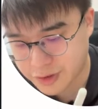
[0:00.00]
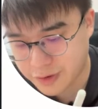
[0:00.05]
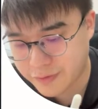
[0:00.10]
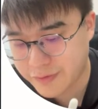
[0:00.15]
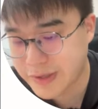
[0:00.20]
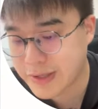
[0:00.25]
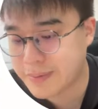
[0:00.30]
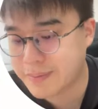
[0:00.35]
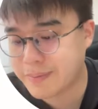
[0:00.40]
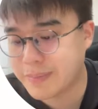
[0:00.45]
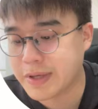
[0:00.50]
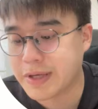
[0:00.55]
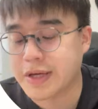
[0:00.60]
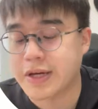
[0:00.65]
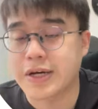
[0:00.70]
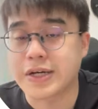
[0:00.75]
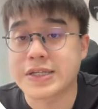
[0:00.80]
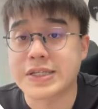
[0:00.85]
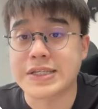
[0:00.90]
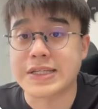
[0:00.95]
of it
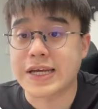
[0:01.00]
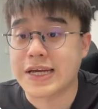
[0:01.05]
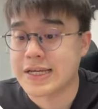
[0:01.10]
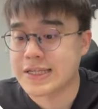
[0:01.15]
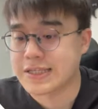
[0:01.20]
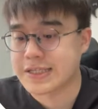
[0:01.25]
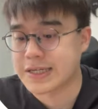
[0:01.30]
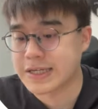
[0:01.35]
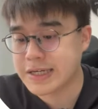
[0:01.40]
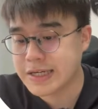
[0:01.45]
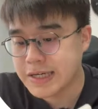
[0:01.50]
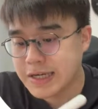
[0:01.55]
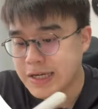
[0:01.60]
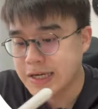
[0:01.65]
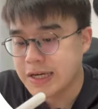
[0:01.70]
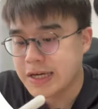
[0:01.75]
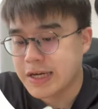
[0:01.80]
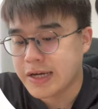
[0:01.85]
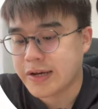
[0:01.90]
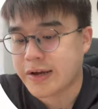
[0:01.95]
because there's a
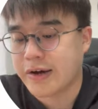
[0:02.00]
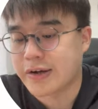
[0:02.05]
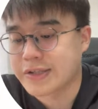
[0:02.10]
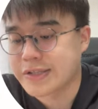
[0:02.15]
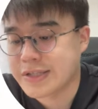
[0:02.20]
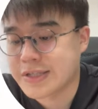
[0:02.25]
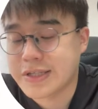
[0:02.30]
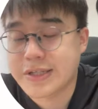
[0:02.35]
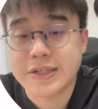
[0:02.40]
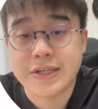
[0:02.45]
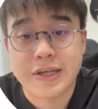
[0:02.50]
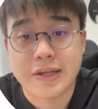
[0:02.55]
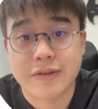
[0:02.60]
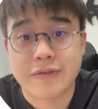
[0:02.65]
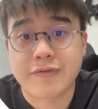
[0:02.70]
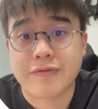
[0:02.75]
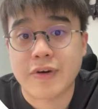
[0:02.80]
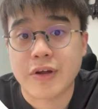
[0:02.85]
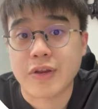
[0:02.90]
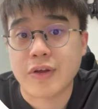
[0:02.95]
constant
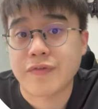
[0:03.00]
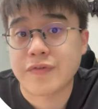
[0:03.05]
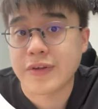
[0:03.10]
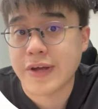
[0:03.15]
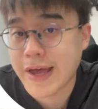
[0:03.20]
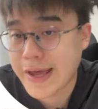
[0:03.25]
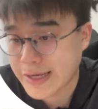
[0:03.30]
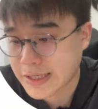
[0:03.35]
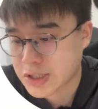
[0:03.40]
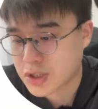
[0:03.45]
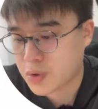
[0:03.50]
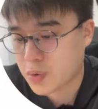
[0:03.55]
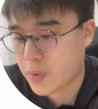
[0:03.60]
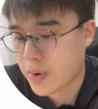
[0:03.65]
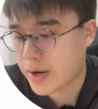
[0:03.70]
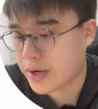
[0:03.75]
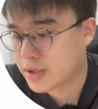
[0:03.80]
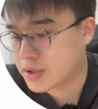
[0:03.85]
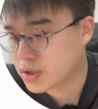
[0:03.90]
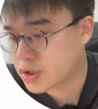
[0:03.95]
in front of the x
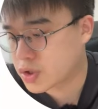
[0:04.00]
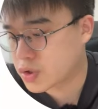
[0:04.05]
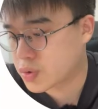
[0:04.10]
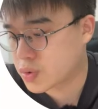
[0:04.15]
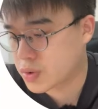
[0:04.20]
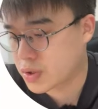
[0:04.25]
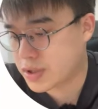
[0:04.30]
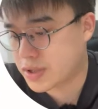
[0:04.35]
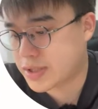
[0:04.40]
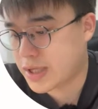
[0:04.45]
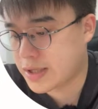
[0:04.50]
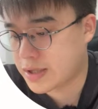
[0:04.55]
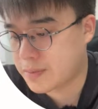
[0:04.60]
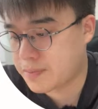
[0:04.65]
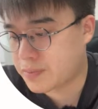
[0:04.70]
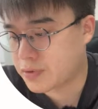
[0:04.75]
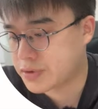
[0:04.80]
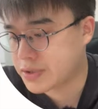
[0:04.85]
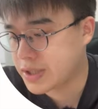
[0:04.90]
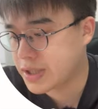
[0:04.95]
squared. So the
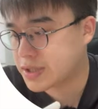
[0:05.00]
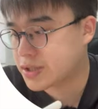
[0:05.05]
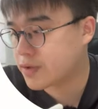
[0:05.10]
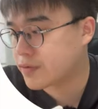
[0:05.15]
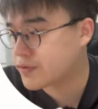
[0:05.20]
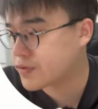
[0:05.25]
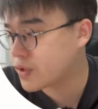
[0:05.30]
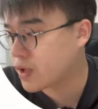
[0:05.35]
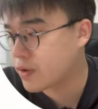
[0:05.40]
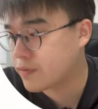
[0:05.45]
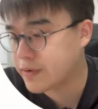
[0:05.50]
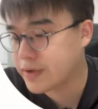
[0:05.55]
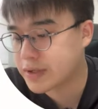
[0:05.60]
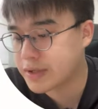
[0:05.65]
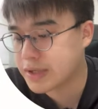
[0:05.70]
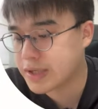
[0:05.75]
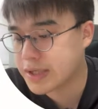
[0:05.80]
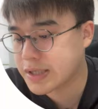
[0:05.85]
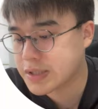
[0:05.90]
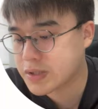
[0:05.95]
standard process of
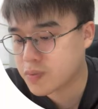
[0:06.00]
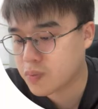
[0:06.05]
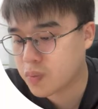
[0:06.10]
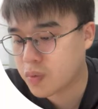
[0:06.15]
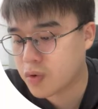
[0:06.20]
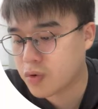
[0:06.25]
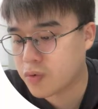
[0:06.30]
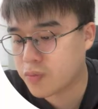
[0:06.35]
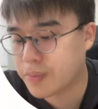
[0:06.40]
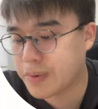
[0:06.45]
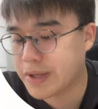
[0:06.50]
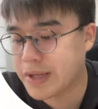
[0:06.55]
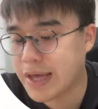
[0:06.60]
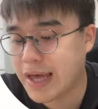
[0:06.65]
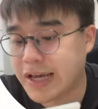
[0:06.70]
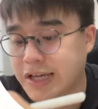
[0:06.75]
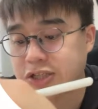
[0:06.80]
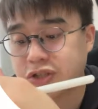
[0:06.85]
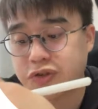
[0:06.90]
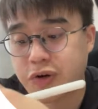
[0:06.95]
solving this will be
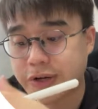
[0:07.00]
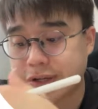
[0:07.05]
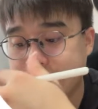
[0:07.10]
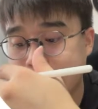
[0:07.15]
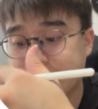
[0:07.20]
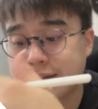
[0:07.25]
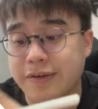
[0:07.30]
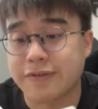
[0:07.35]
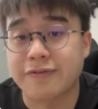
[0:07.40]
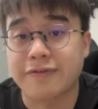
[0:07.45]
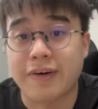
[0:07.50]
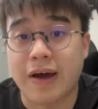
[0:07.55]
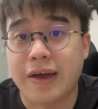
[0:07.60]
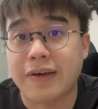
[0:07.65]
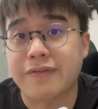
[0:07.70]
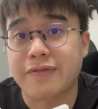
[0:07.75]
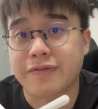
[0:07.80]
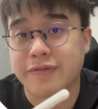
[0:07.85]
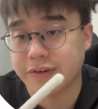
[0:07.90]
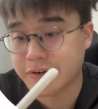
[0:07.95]
extracting the
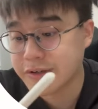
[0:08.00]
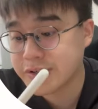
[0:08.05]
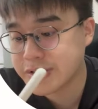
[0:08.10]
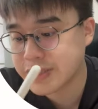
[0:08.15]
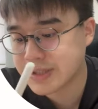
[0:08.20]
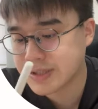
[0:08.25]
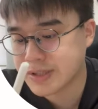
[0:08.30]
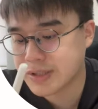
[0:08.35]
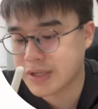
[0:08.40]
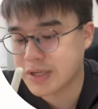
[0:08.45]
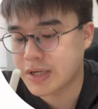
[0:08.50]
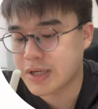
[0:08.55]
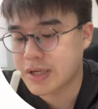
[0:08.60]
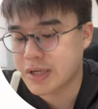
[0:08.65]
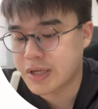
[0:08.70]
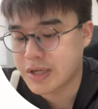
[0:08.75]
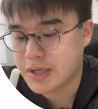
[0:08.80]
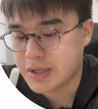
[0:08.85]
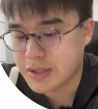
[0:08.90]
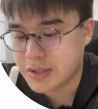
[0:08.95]
5 first.
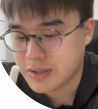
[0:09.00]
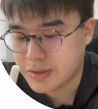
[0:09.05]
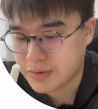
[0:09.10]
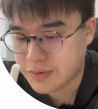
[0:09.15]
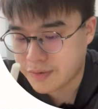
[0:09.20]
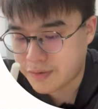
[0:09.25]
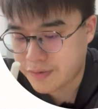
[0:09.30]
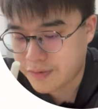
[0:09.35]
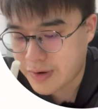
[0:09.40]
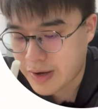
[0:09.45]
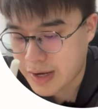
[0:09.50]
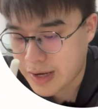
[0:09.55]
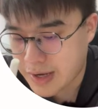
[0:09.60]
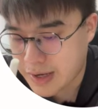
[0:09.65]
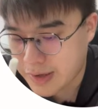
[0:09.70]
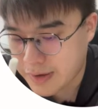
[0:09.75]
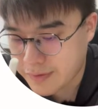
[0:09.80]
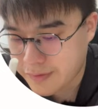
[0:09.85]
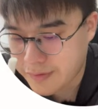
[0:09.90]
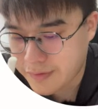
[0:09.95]
So
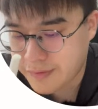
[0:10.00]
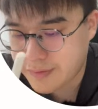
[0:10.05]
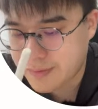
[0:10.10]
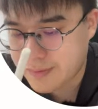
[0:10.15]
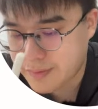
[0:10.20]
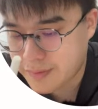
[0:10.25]
5,